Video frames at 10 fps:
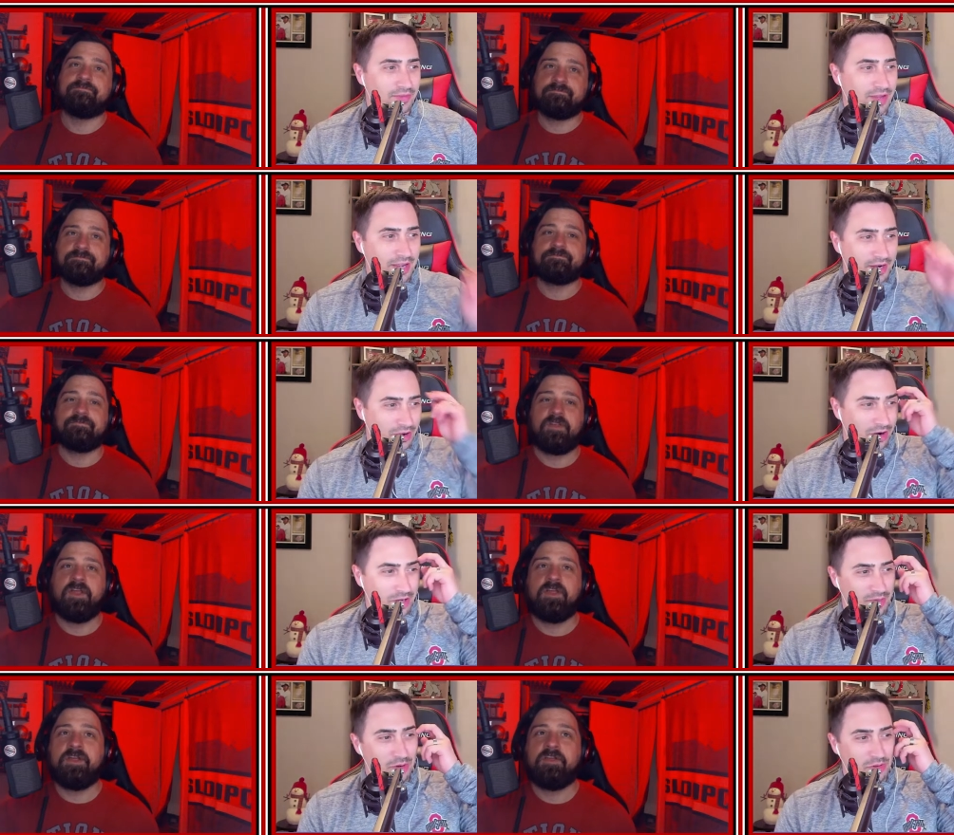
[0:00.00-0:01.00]
Speaker 1: have that kind of
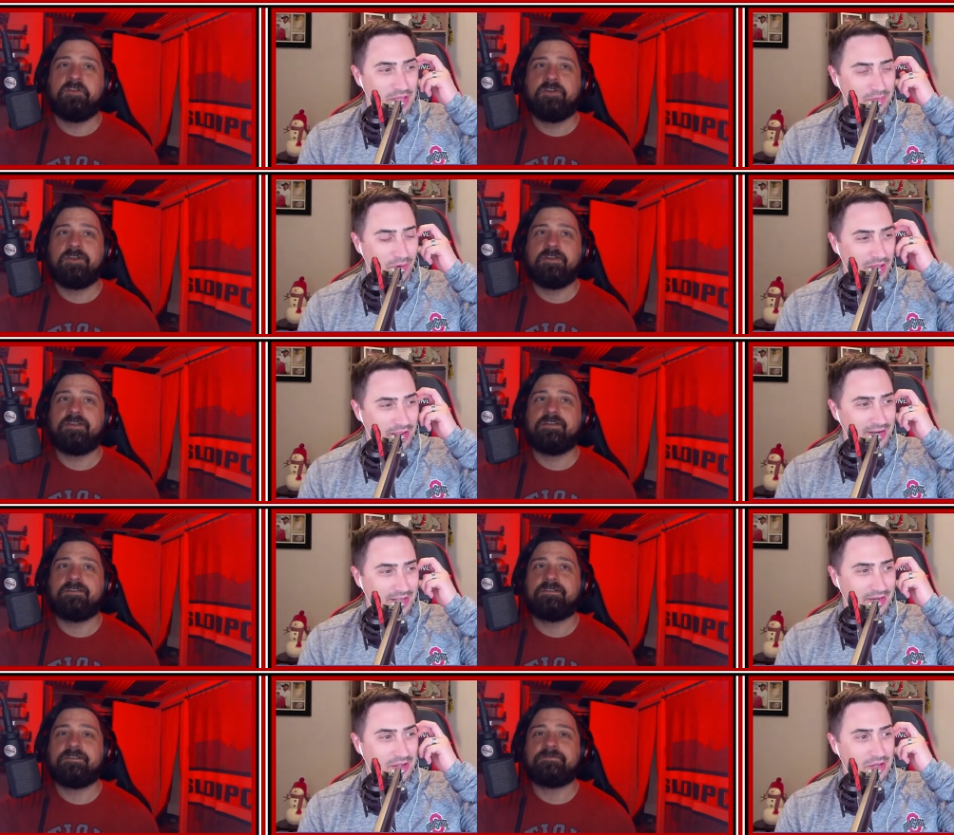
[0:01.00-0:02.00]
argument. Who they played
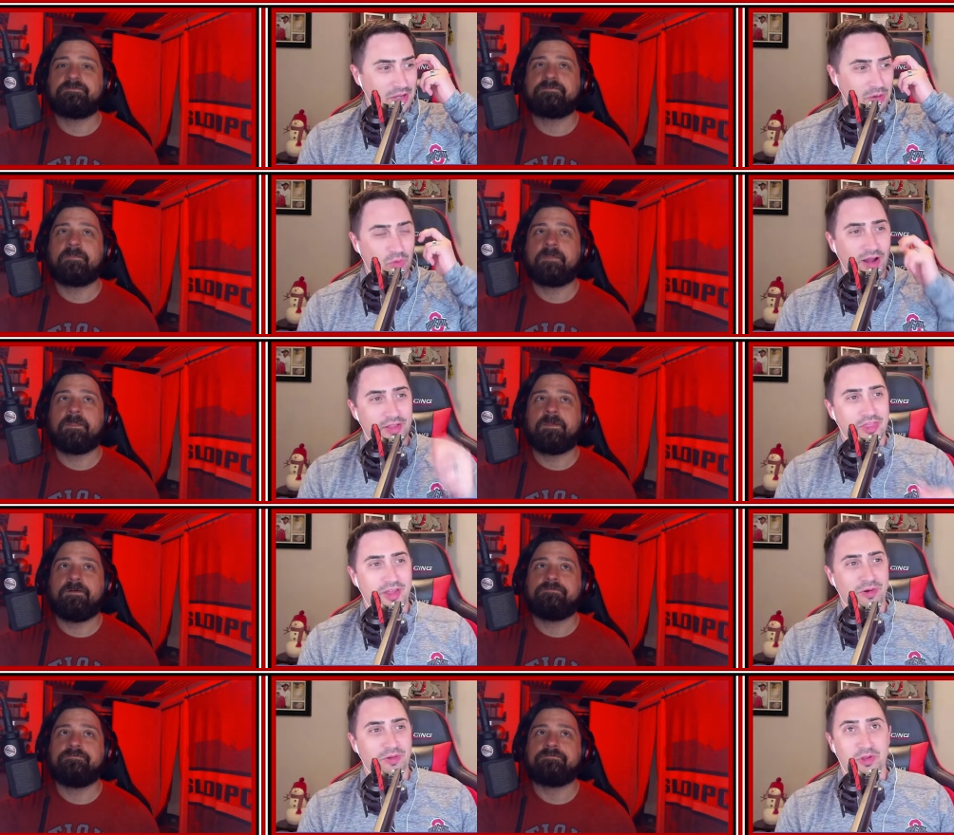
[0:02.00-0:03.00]
and why
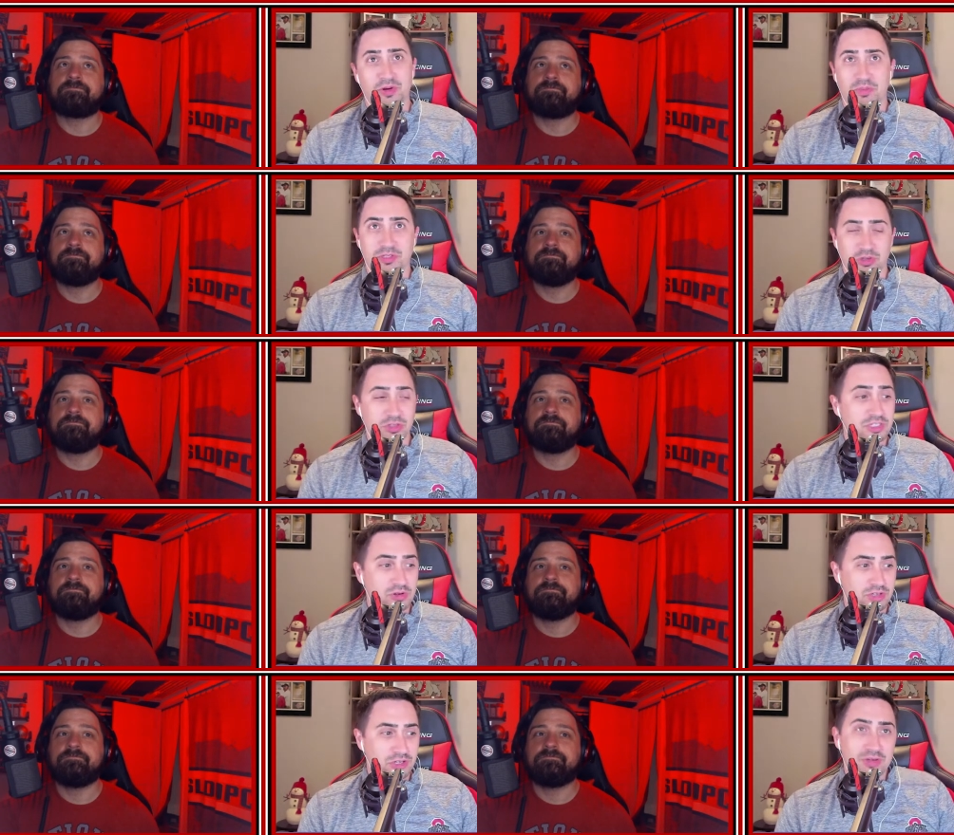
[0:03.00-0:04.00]
their their numbers look so
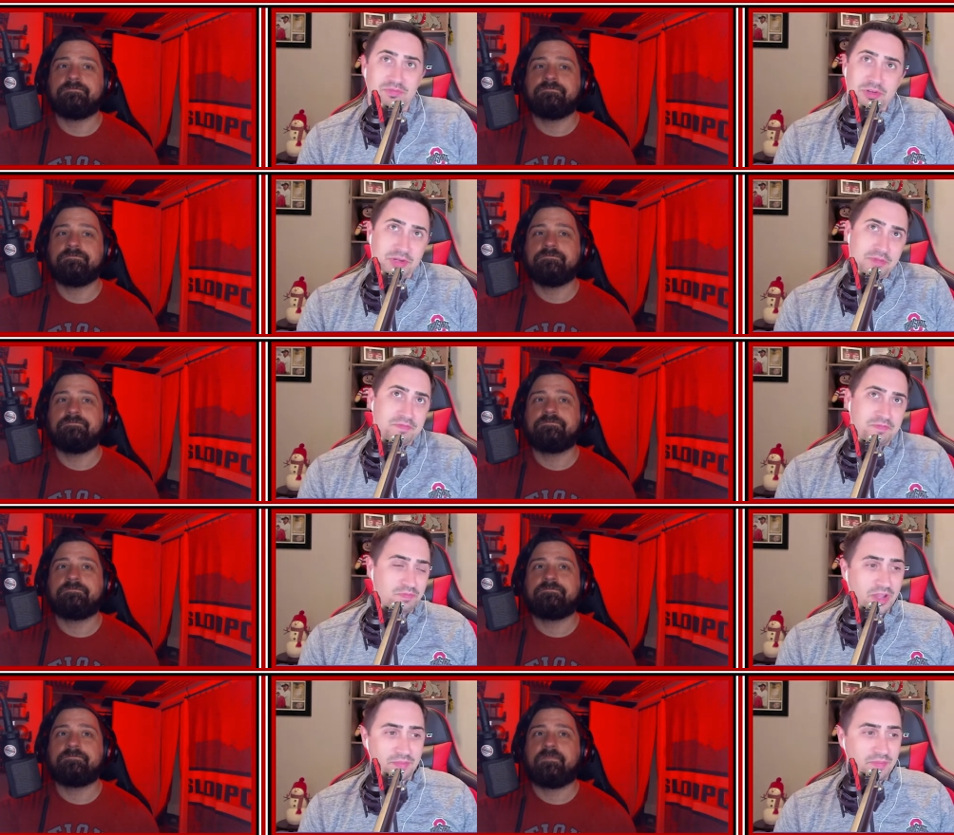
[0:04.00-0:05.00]
good? Okay,
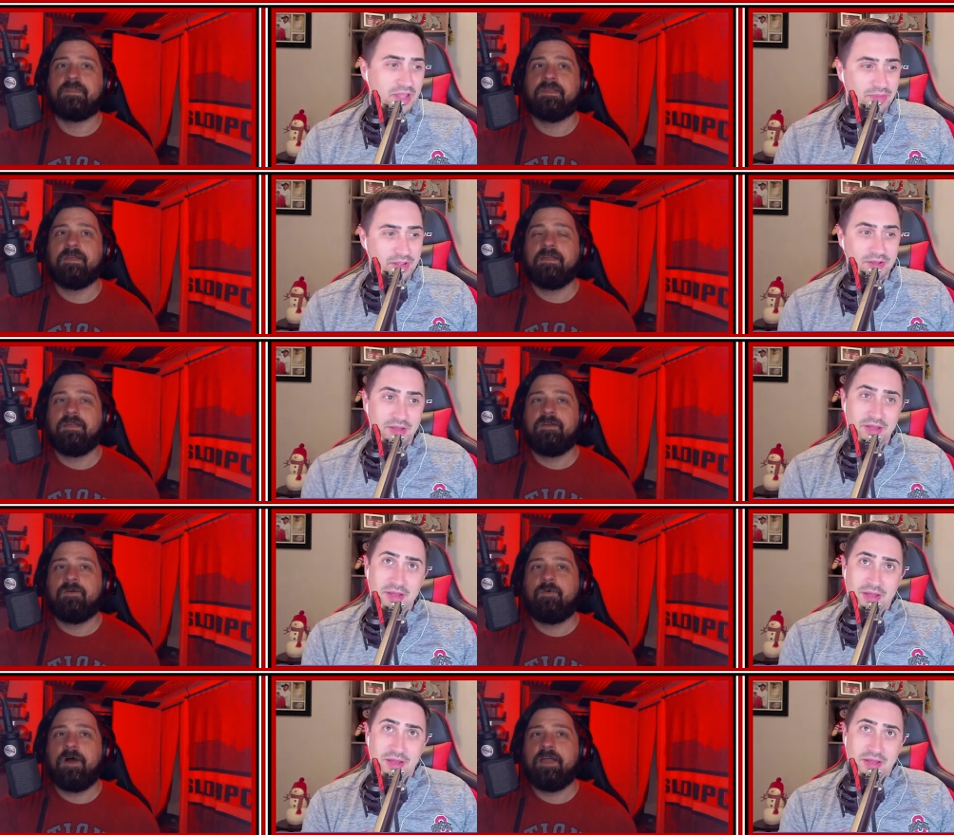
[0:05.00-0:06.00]
Speaker 2: yeah, maybe
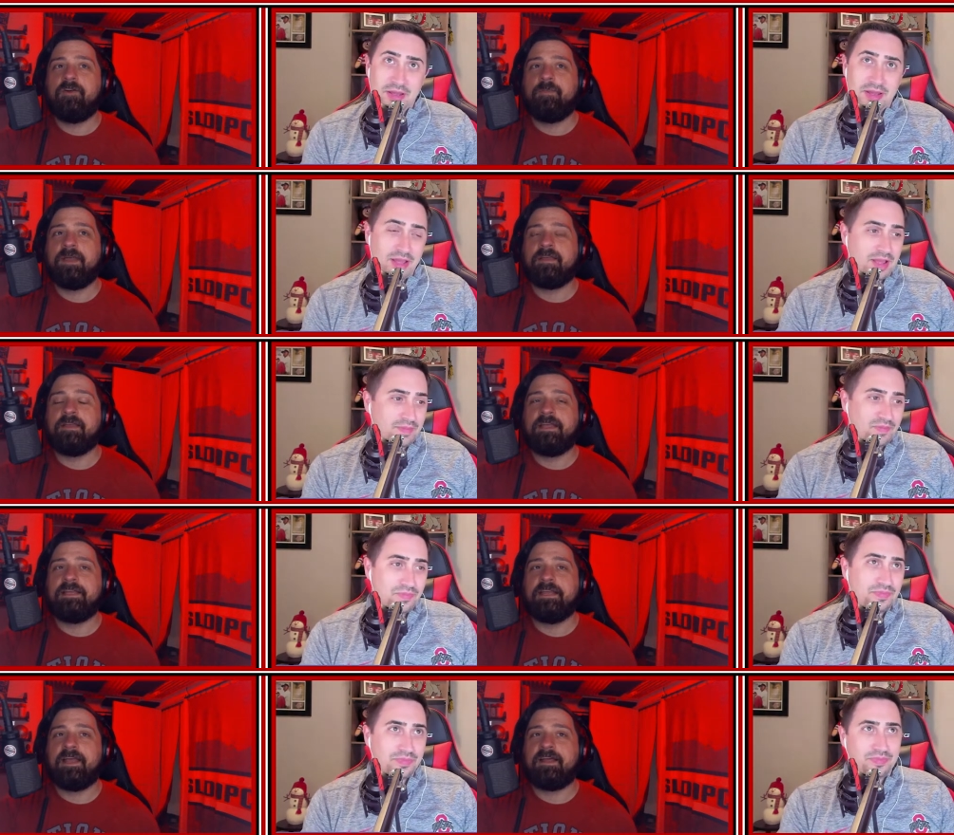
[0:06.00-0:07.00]
Wyoming,
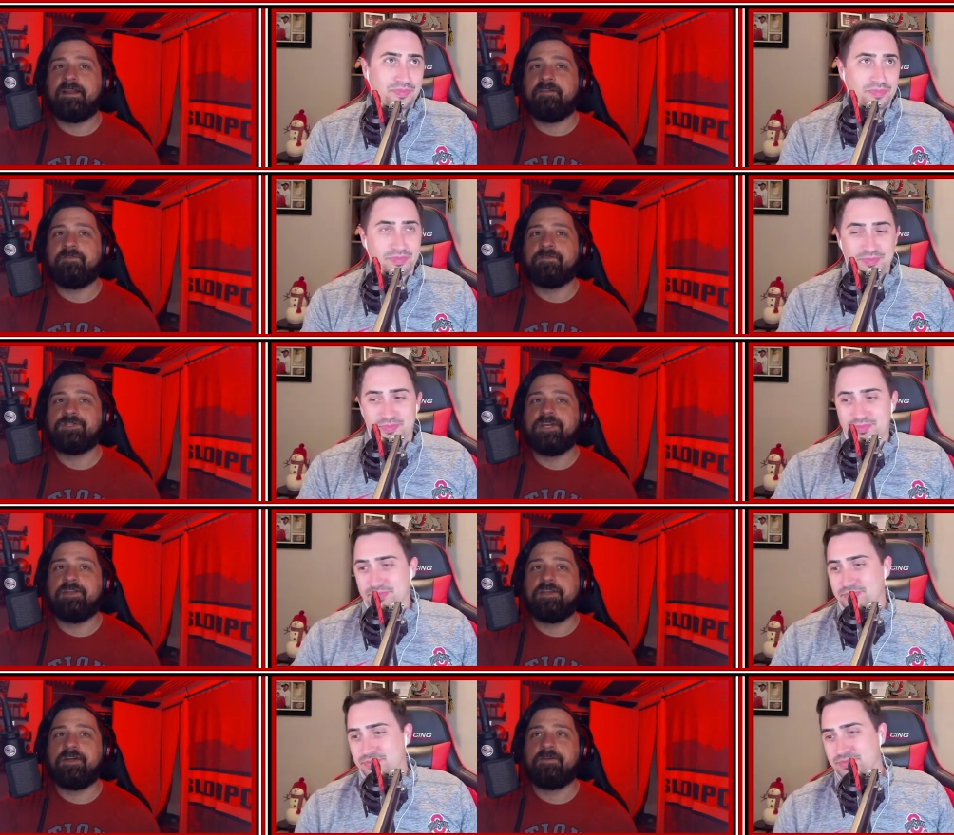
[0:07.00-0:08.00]
Indiana,
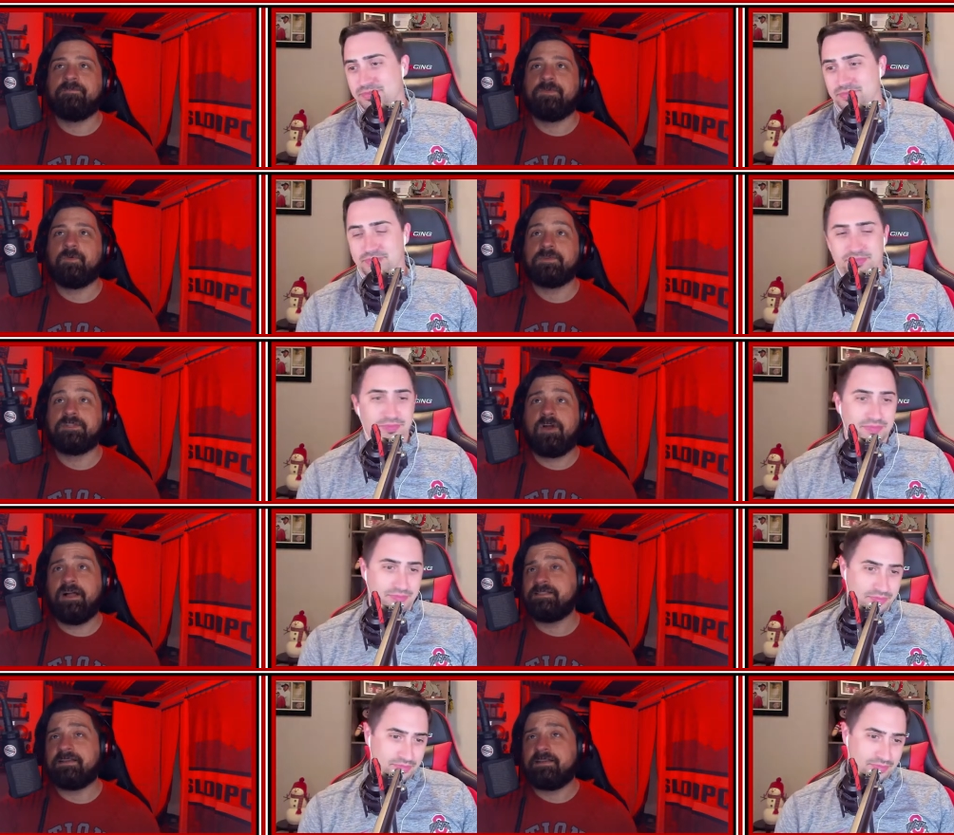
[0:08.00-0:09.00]
Virginia,
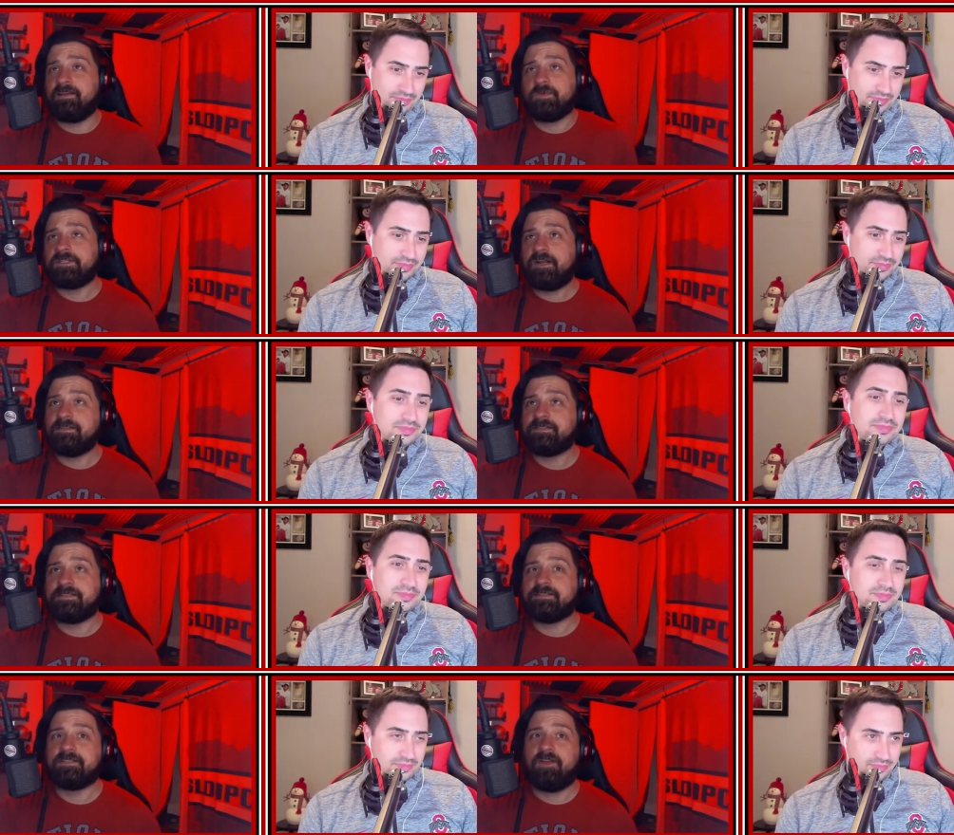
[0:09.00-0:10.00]
Wisconsin, and
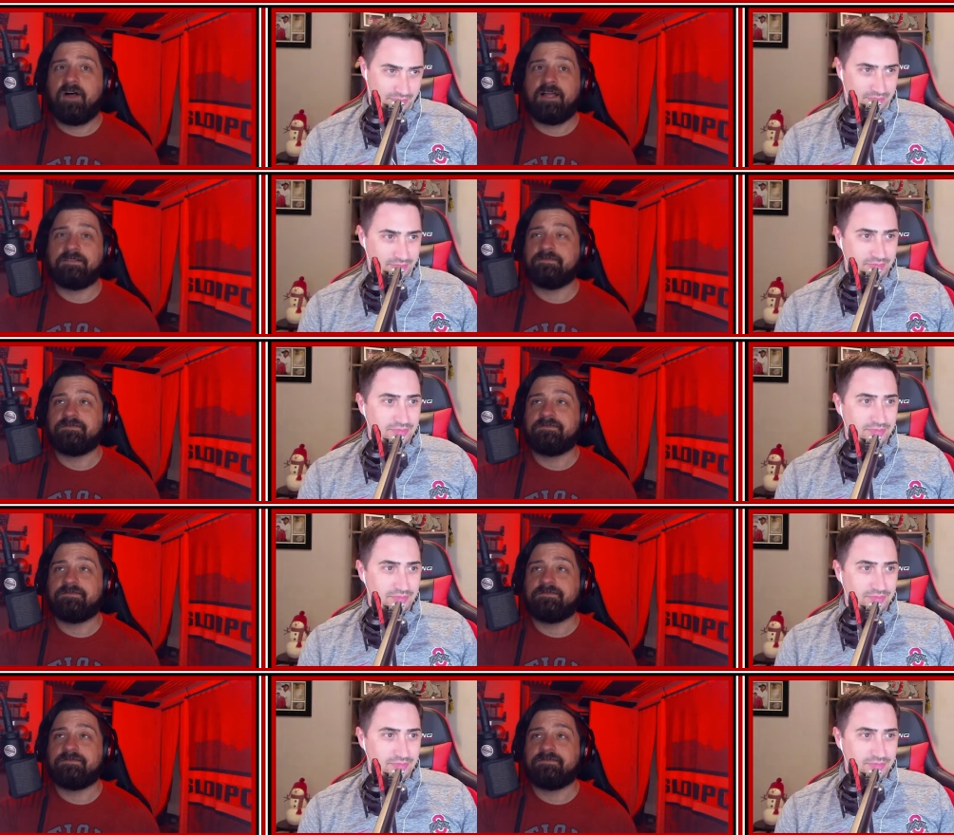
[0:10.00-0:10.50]
Wisconsin's not.